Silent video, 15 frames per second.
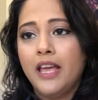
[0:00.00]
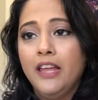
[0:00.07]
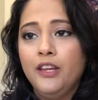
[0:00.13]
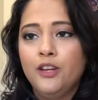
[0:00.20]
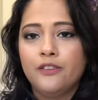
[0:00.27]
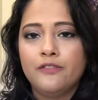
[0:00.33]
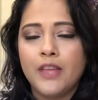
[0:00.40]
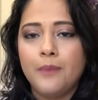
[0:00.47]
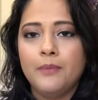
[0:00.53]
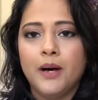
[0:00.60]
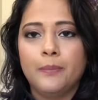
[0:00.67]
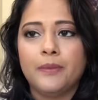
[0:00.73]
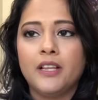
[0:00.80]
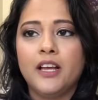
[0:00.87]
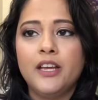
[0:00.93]
any of them
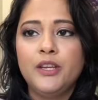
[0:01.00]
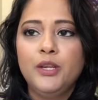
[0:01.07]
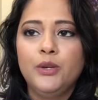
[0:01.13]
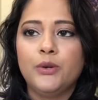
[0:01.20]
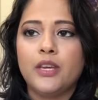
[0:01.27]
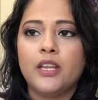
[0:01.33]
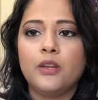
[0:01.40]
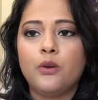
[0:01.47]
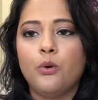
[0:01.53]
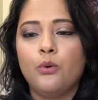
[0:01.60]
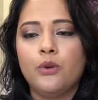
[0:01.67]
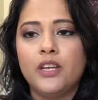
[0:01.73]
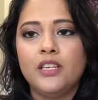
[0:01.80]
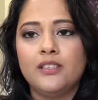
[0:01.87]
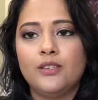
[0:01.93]
apply, you can
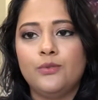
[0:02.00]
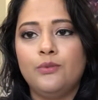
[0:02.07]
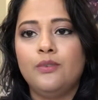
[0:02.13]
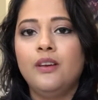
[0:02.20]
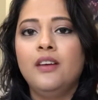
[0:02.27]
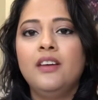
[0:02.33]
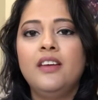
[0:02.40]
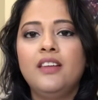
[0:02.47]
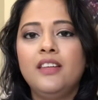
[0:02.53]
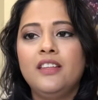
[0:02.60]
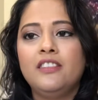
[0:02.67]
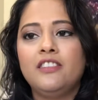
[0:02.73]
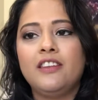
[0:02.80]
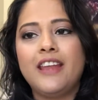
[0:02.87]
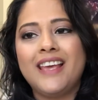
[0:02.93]
go into
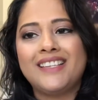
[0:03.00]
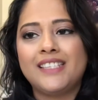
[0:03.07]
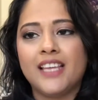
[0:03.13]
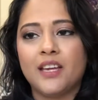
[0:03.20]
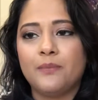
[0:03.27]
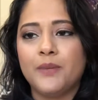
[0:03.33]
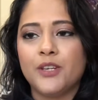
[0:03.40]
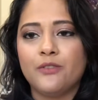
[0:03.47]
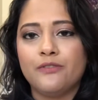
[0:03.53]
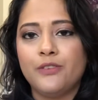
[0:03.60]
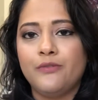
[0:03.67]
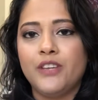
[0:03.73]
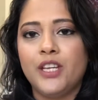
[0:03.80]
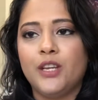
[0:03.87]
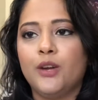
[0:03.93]
the next segment of
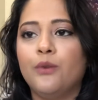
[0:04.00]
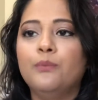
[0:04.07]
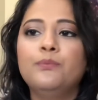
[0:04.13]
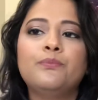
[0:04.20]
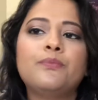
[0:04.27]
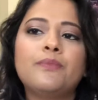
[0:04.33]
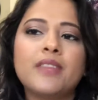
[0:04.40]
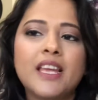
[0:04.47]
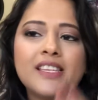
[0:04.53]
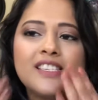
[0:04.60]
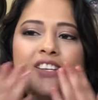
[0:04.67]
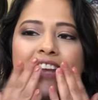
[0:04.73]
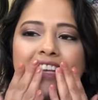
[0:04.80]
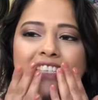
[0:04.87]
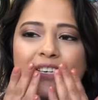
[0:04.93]
the video.
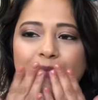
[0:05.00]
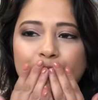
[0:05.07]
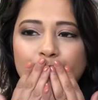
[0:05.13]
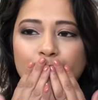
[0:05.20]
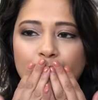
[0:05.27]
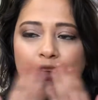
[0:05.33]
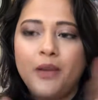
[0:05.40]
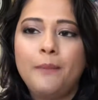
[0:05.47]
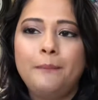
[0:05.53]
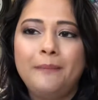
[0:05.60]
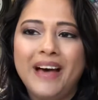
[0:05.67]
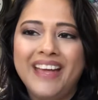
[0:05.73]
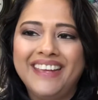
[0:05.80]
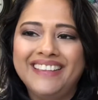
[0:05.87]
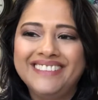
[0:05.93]
See you later.
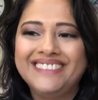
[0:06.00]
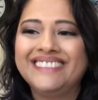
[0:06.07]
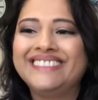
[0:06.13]
Bye.